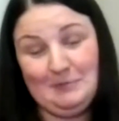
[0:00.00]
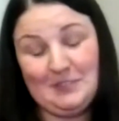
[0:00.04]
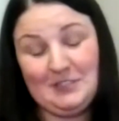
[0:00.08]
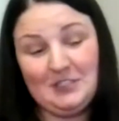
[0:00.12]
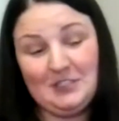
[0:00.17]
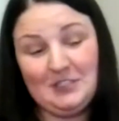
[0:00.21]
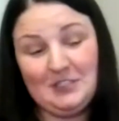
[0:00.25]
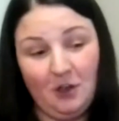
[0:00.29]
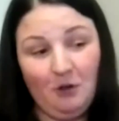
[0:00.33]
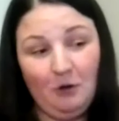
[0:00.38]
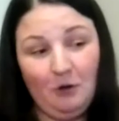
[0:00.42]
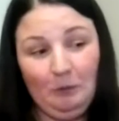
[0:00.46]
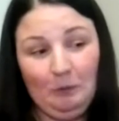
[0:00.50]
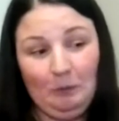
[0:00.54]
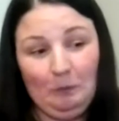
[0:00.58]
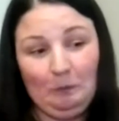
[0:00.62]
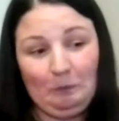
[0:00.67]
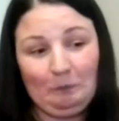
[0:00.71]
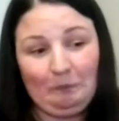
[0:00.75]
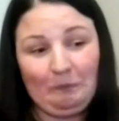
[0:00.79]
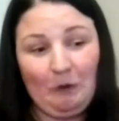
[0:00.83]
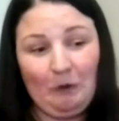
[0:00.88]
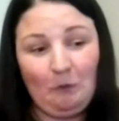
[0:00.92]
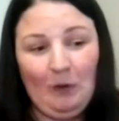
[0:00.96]
So
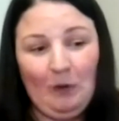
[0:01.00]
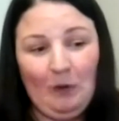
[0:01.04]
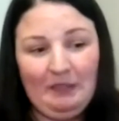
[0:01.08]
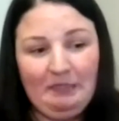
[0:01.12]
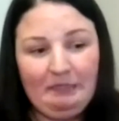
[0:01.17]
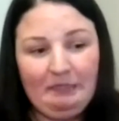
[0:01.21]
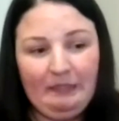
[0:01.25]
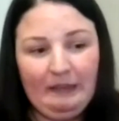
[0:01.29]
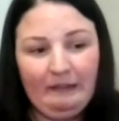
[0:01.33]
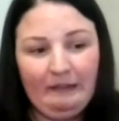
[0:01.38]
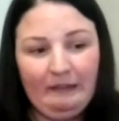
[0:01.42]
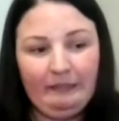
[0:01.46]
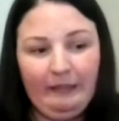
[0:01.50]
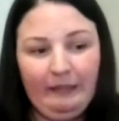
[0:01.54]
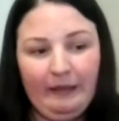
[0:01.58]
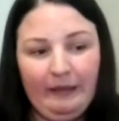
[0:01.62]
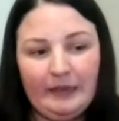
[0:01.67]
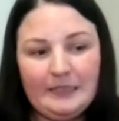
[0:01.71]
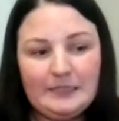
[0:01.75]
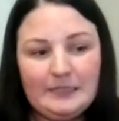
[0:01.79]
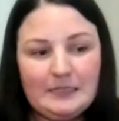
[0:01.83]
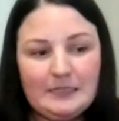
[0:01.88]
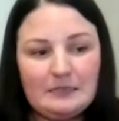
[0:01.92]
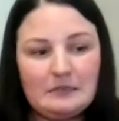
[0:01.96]
one thing
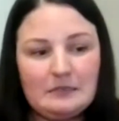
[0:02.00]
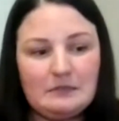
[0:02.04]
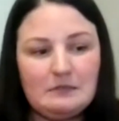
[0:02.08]
that